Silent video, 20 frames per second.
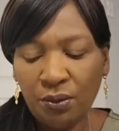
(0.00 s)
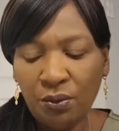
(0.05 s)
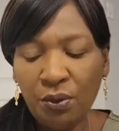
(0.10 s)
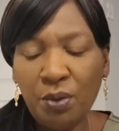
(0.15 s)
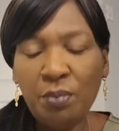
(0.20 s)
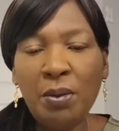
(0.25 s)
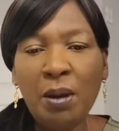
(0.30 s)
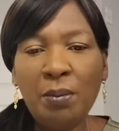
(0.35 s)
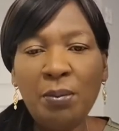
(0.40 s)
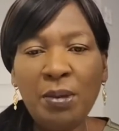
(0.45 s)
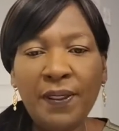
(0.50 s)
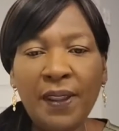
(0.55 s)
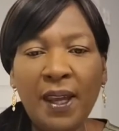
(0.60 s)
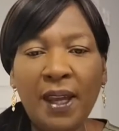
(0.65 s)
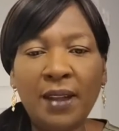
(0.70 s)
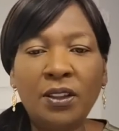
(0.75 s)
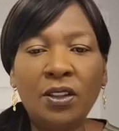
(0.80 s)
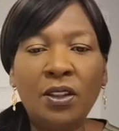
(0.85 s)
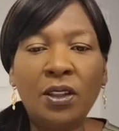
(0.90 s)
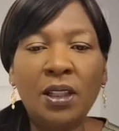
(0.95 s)
Remember
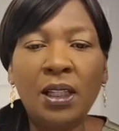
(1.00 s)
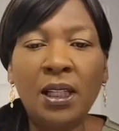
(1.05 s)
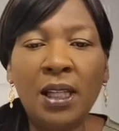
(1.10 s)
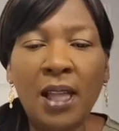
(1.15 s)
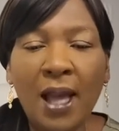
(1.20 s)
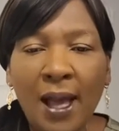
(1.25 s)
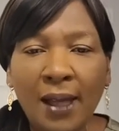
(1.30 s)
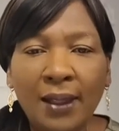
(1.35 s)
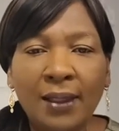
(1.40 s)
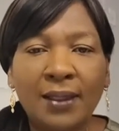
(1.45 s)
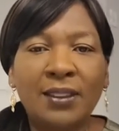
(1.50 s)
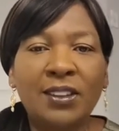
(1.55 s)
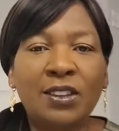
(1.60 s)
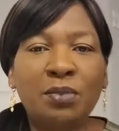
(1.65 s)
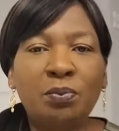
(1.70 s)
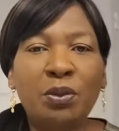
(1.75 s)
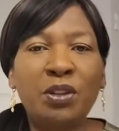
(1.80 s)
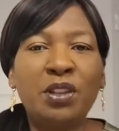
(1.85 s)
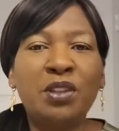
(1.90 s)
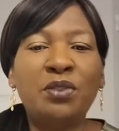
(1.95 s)
that your clock is
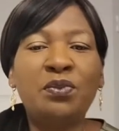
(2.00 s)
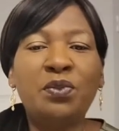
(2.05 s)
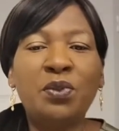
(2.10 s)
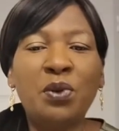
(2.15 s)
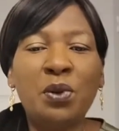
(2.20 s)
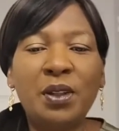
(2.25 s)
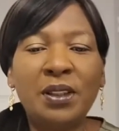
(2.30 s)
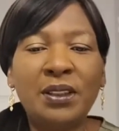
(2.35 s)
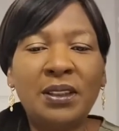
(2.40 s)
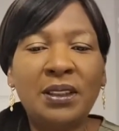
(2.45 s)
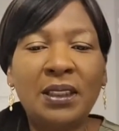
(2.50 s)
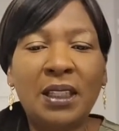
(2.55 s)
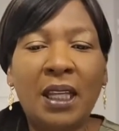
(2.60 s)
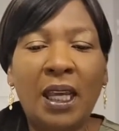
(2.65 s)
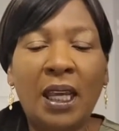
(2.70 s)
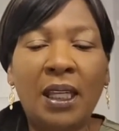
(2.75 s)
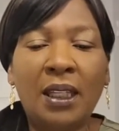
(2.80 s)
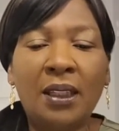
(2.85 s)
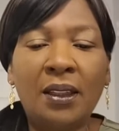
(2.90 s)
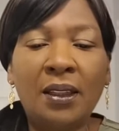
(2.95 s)
springing forward
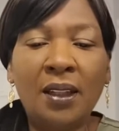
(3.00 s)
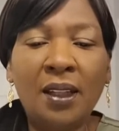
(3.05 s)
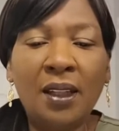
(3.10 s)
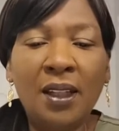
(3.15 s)
tonight.